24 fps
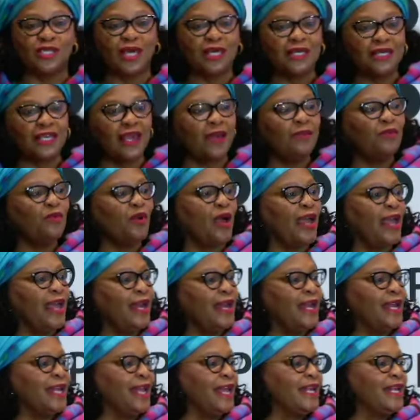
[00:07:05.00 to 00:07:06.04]
That time you are
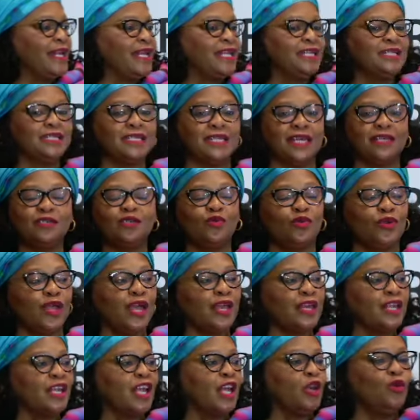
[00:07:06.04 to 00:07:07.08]
elegantly dressed. You're
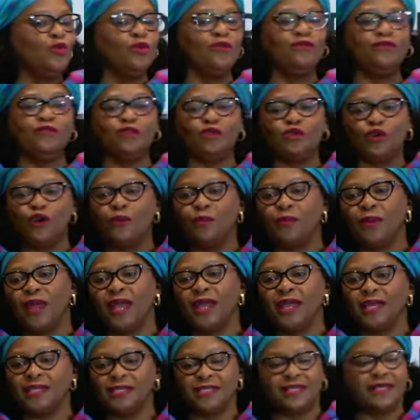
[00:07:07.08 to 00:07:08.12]
carrying a Louis Vuitton
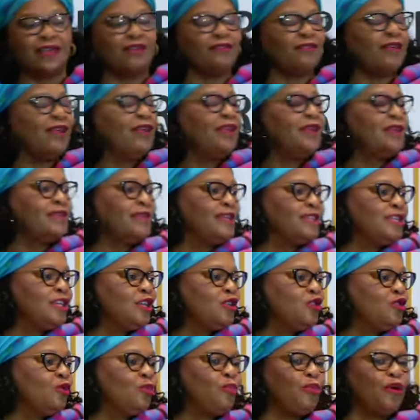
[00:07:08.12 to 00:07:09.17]
bag and stuff. They
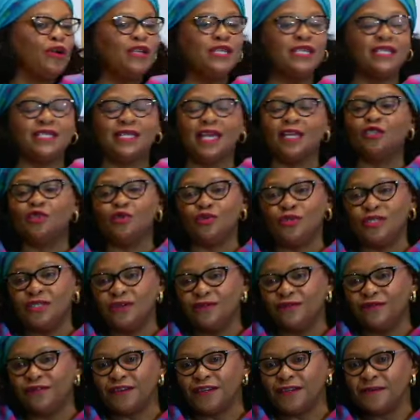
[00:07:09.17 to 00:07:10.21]
think you bought it at
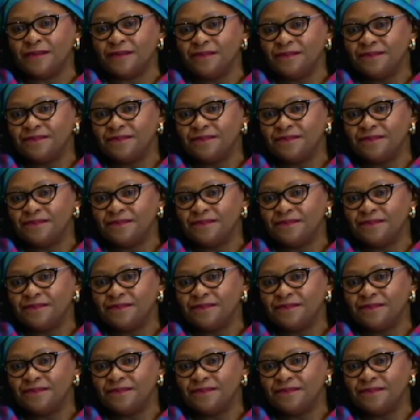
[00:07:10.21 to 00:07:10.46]
duty free.